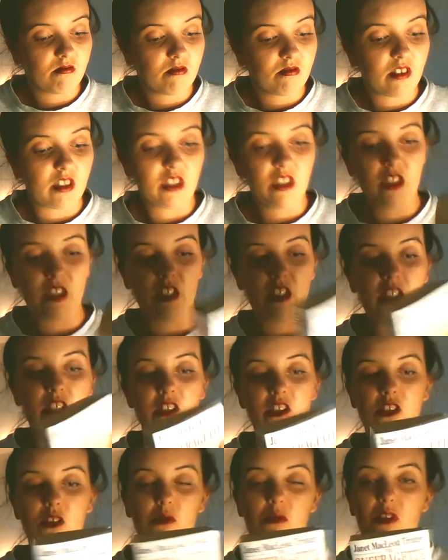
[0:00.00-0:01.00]

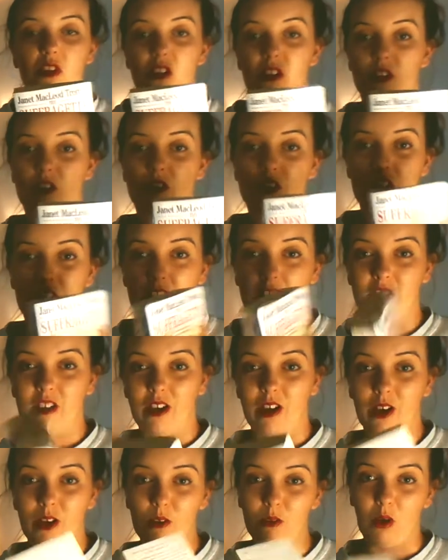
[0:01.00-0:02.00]
It's just one of those that
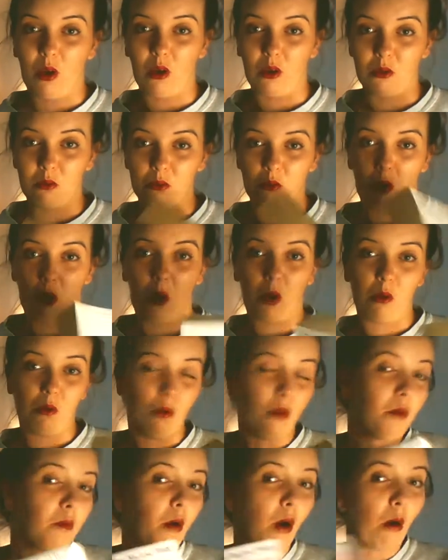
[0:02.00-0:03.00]
I
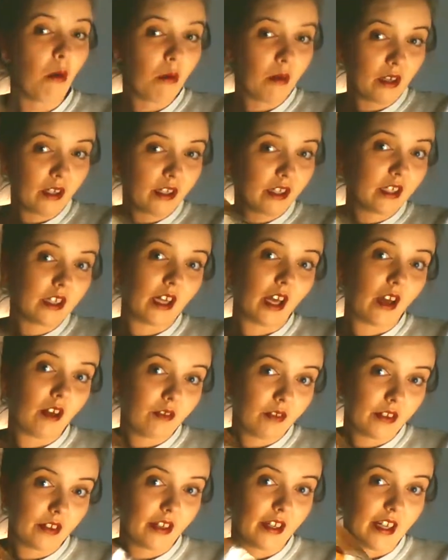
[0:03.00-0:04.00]
would probably
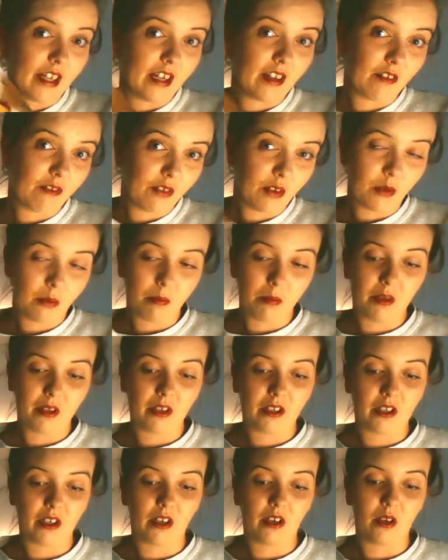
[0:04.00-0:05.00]
never ever
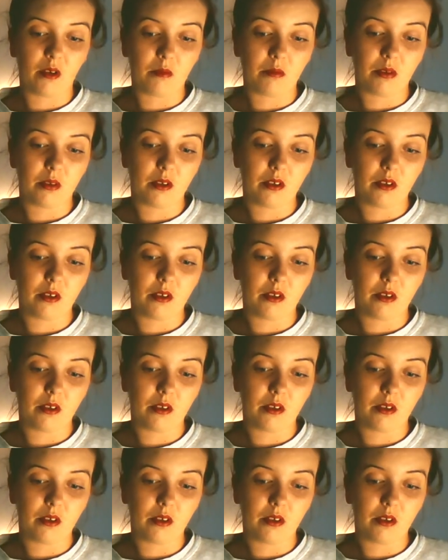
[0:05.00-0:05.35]
pick up